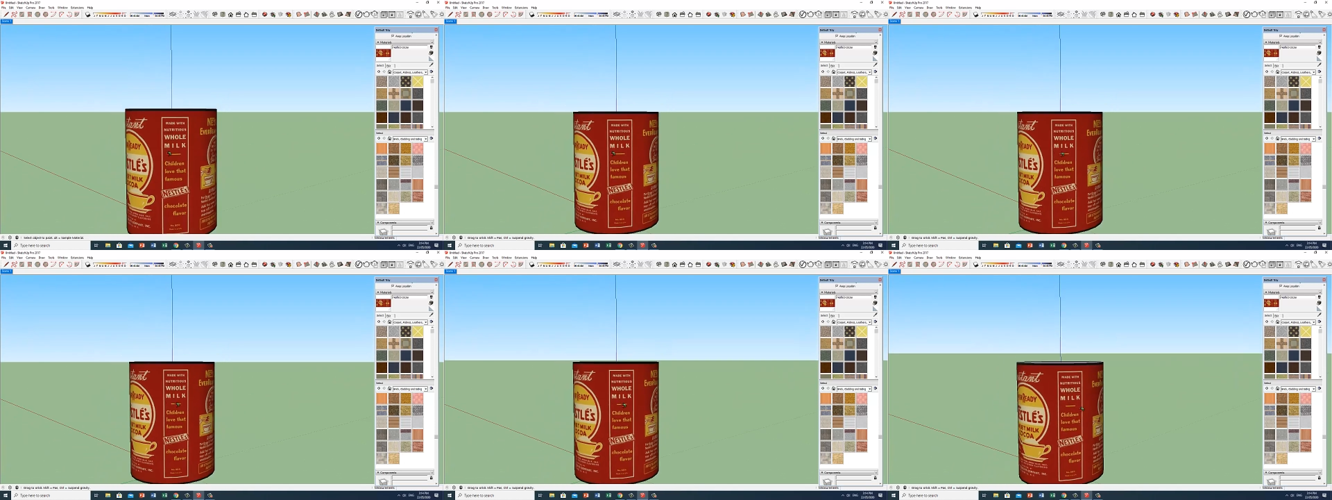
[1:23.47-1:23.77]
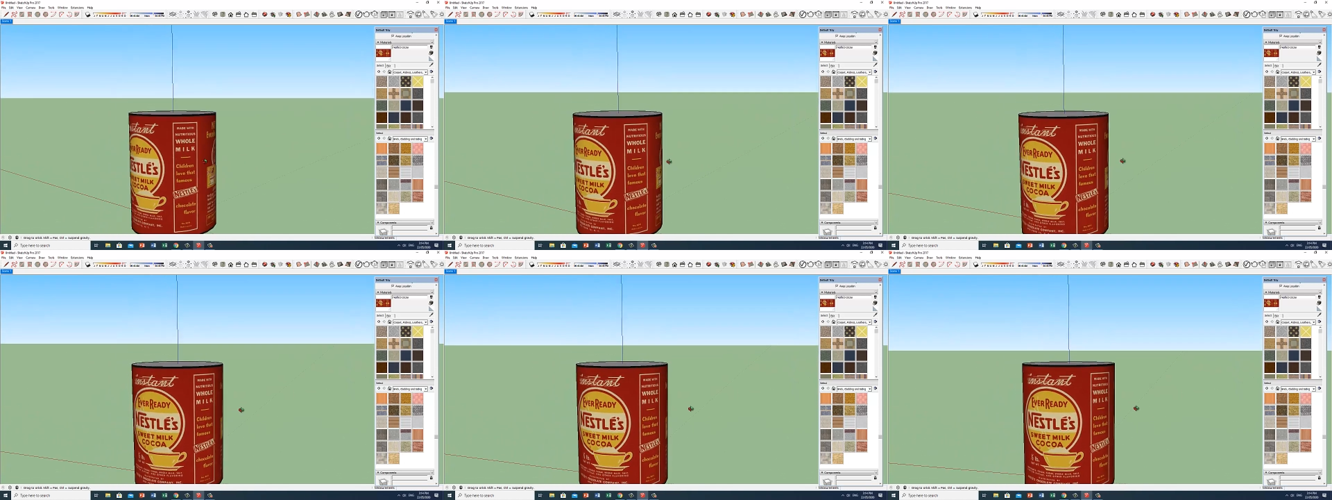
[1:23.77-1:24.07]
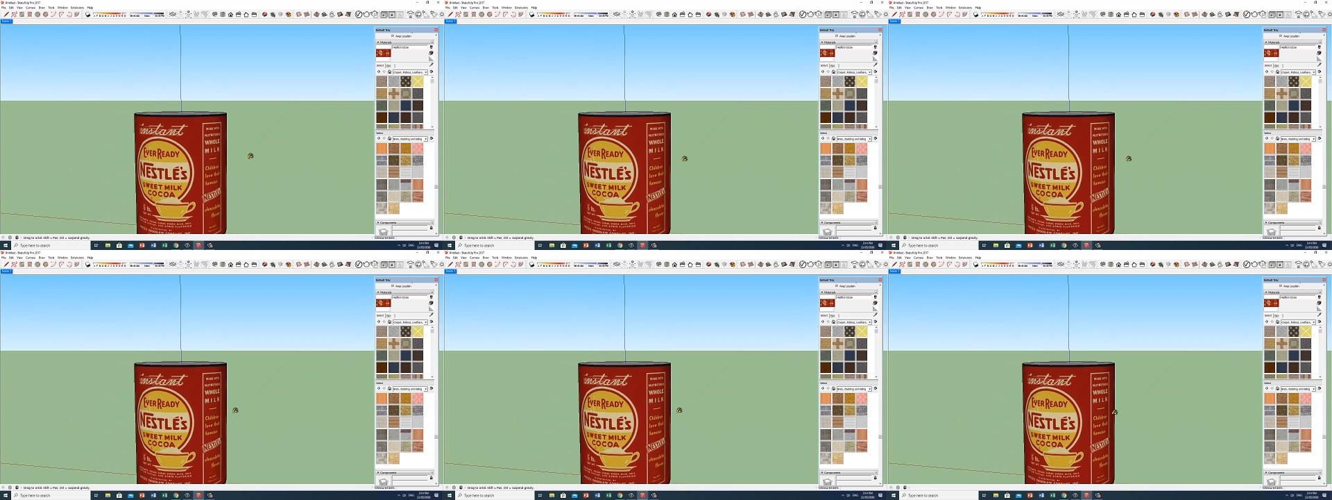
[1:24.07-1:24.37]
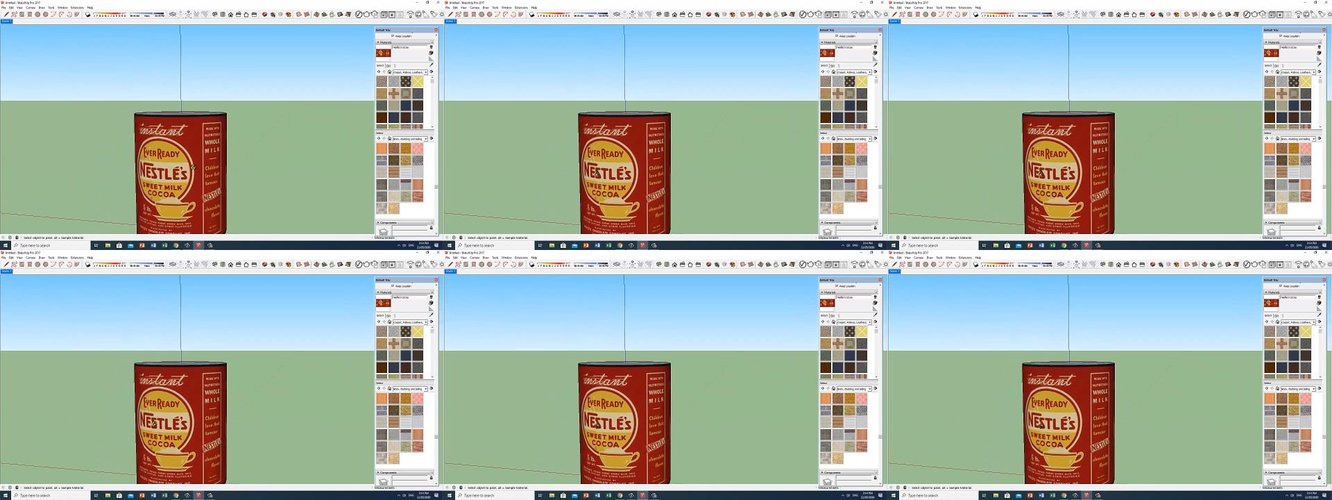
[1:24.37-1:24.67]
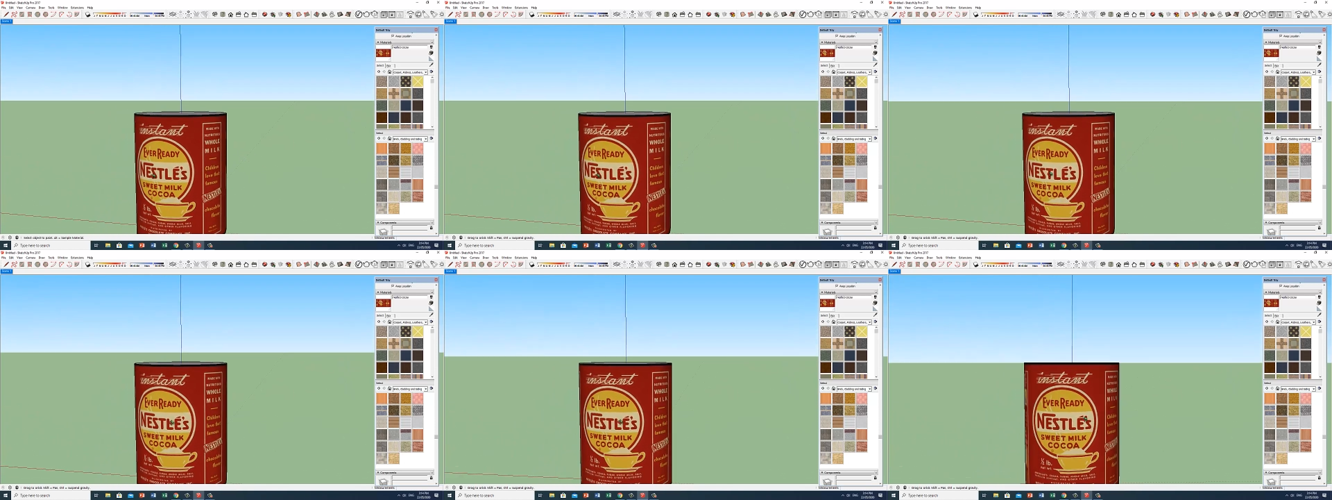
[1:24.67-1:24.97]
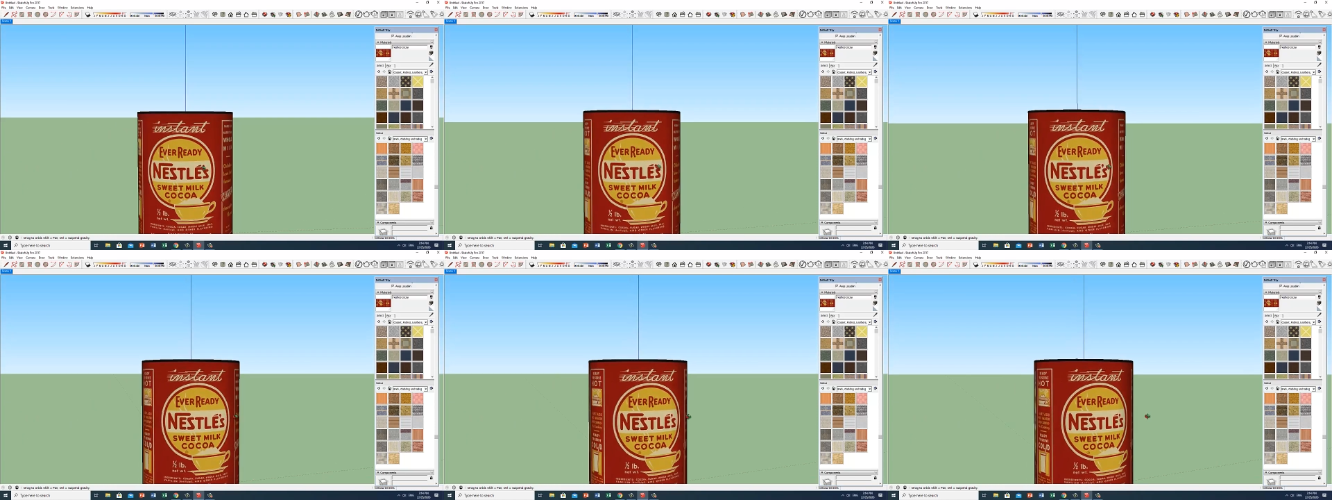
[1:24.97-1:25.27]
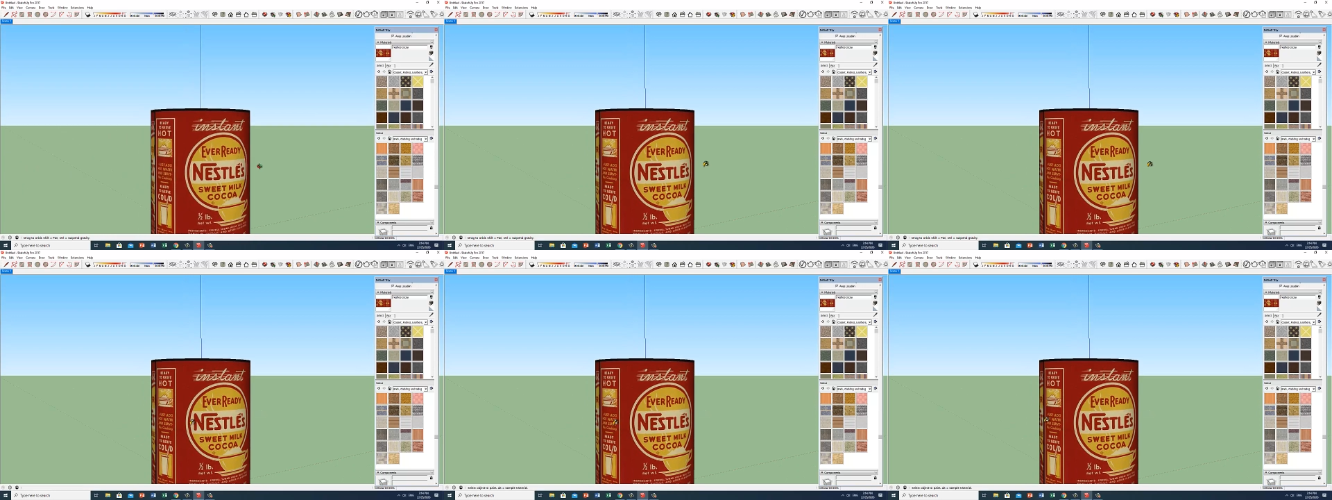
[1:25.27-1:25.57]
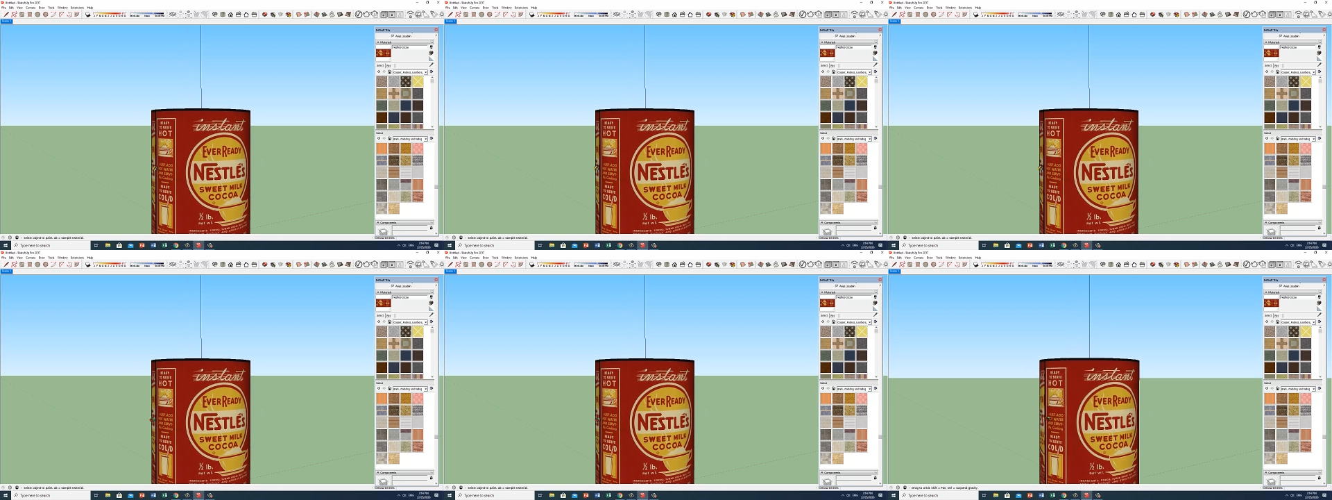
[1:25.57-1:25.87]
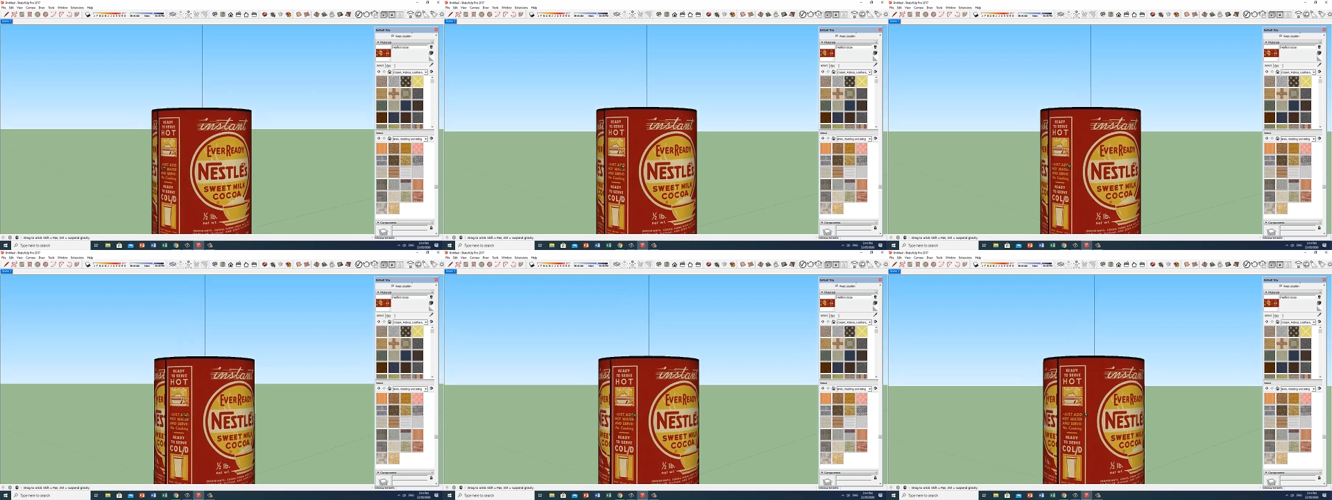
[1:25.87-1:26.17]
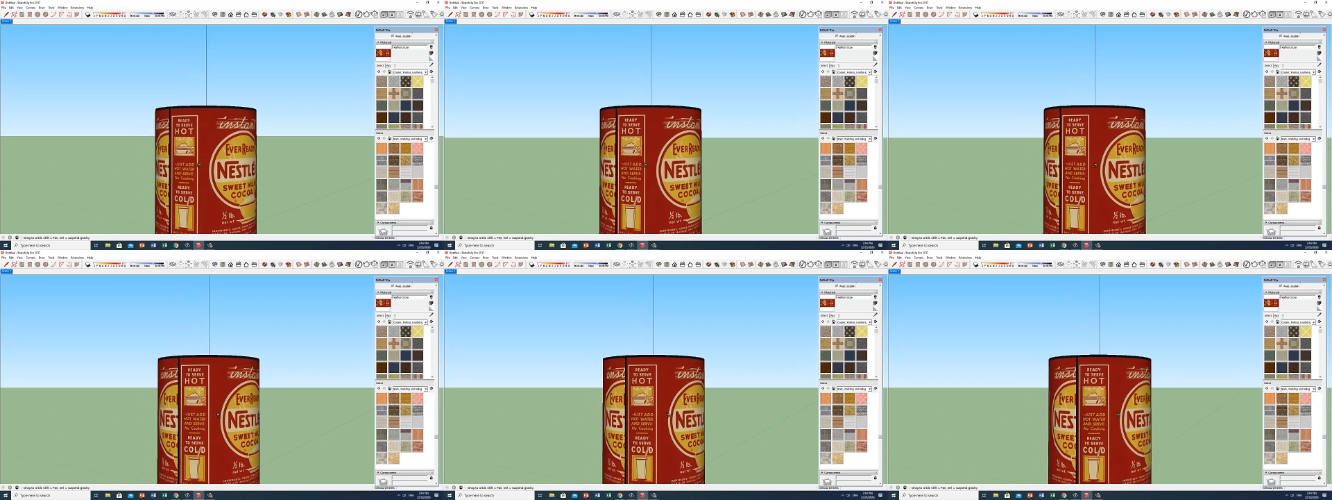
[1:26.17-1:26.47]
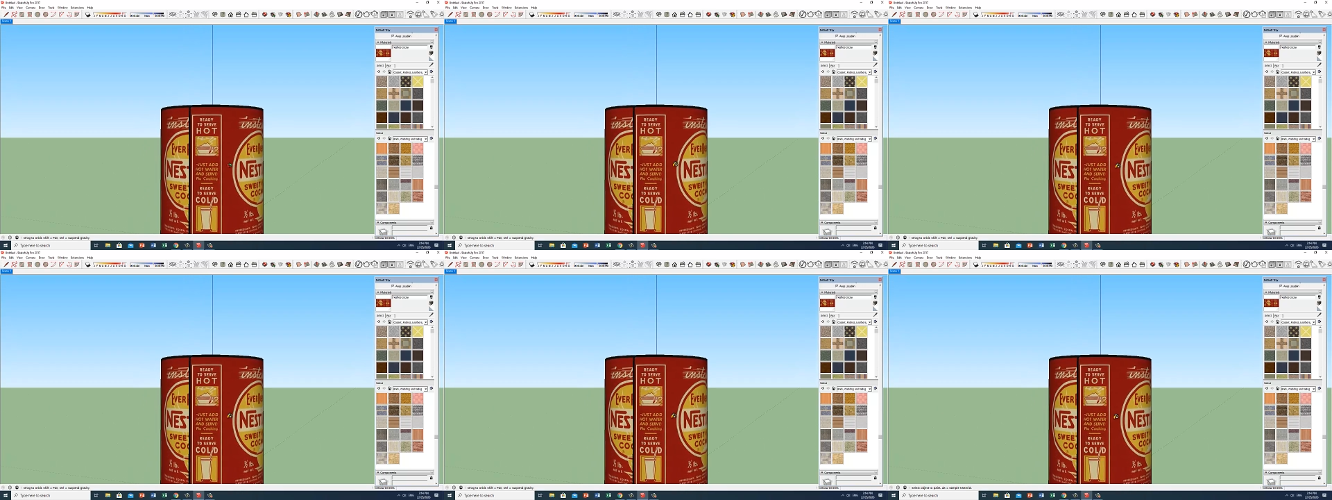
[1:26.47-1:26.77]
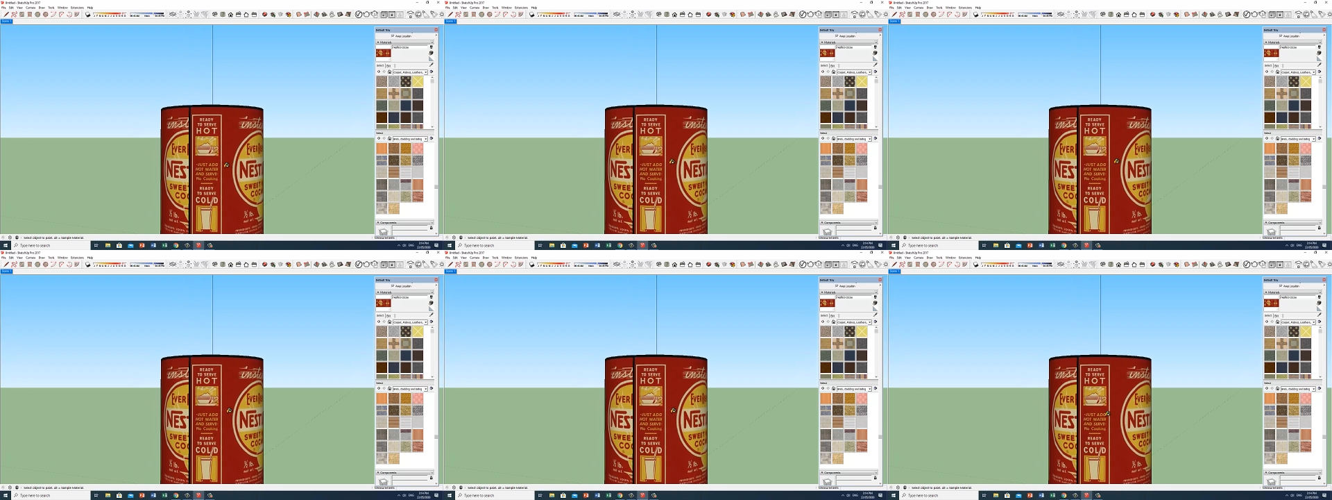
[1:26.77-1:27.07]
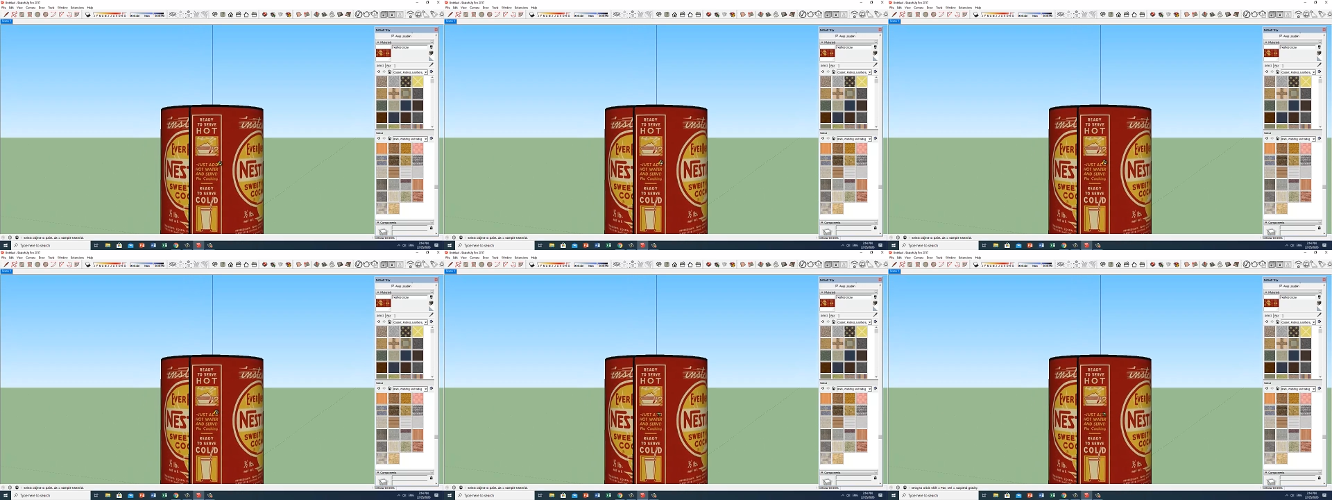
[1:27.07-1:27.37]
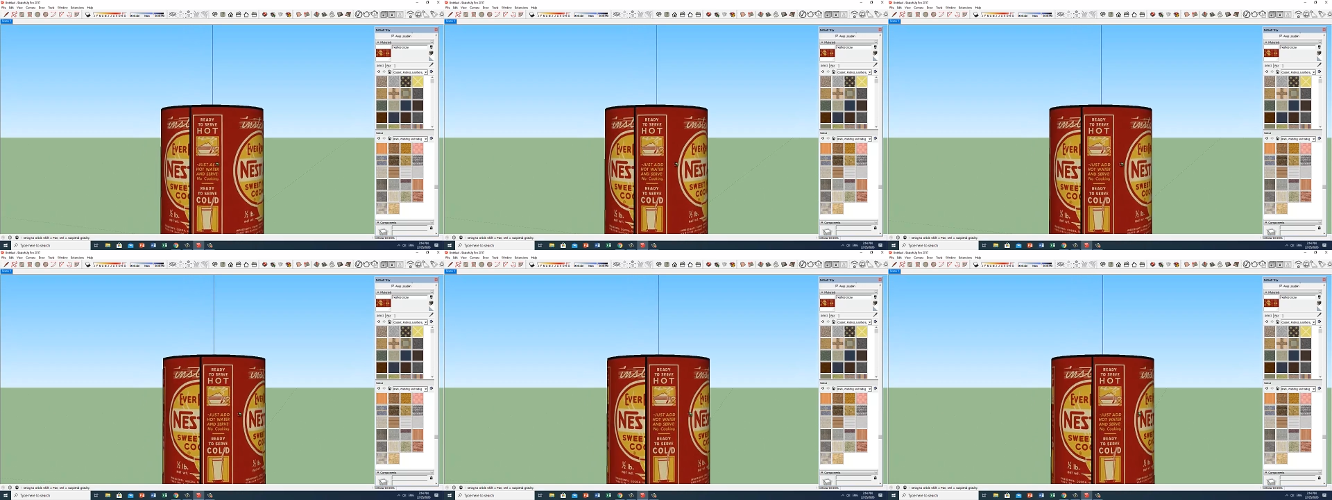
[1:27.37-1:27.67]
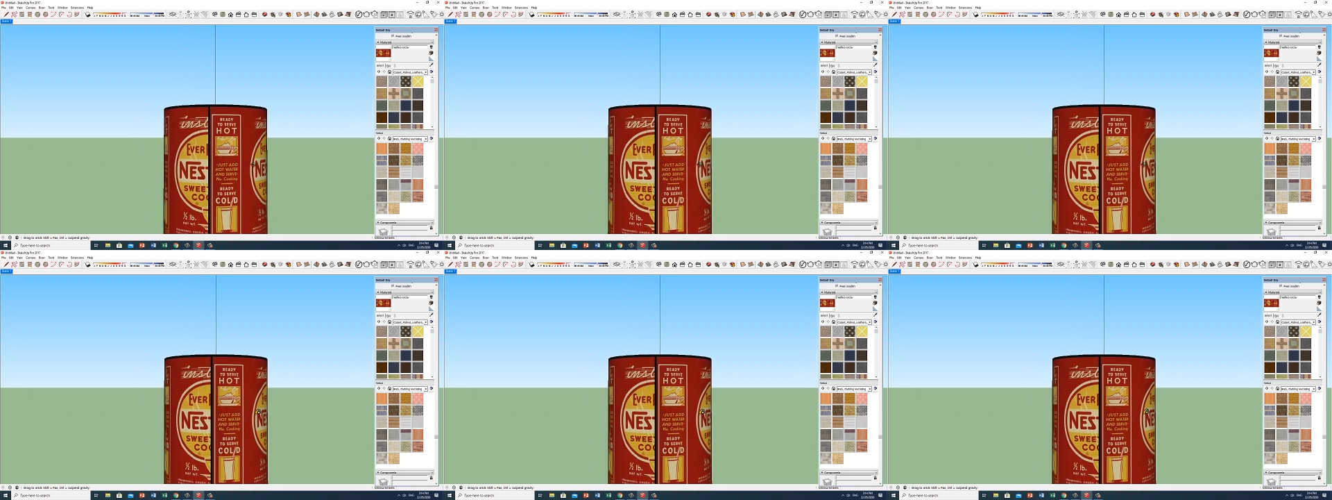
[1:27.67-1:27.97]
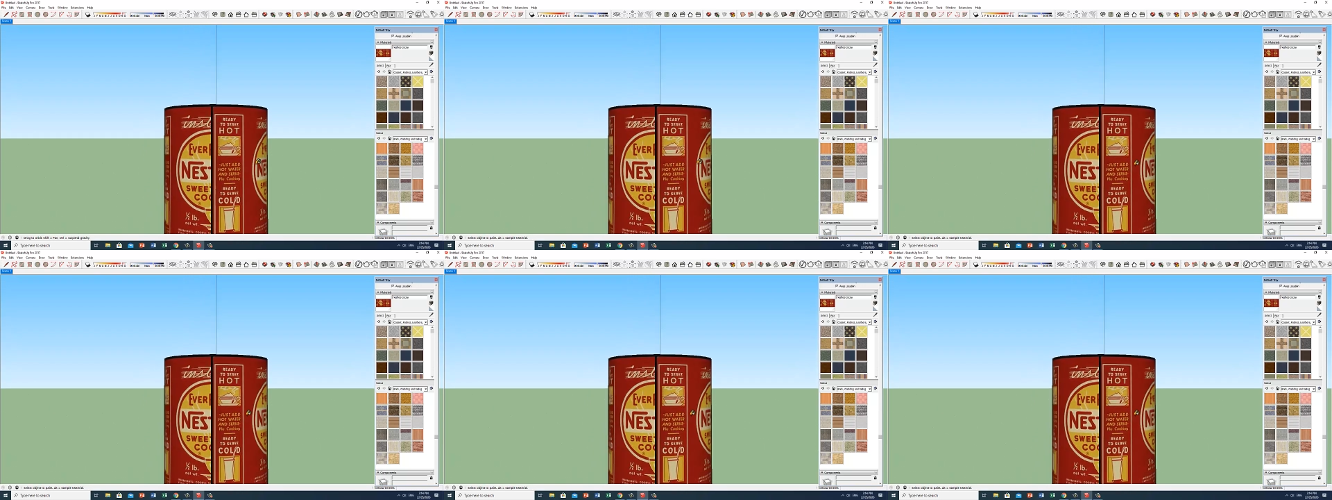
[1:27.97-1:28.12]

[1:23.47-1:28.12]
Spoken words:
[unreadable: no face in view]